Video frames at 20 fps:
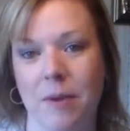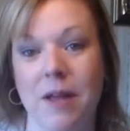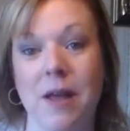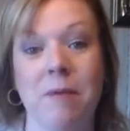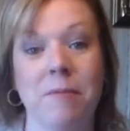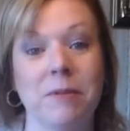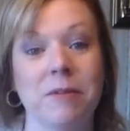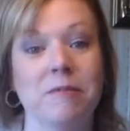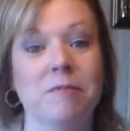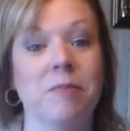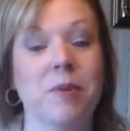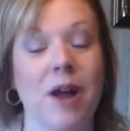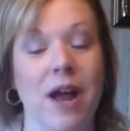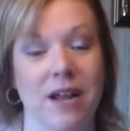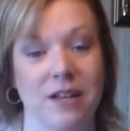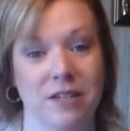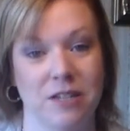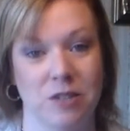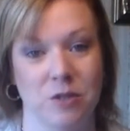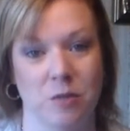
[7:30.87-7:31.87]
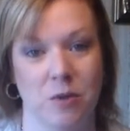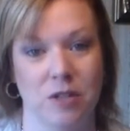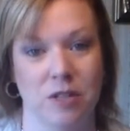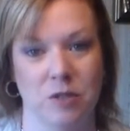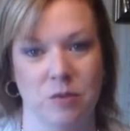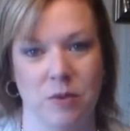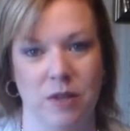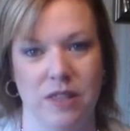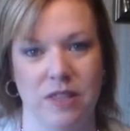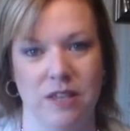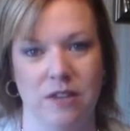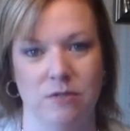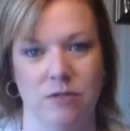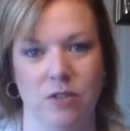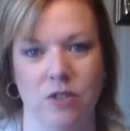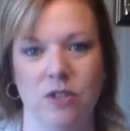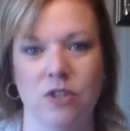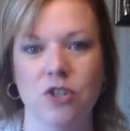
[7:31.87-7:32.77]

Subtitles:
a couple of practice ones with you so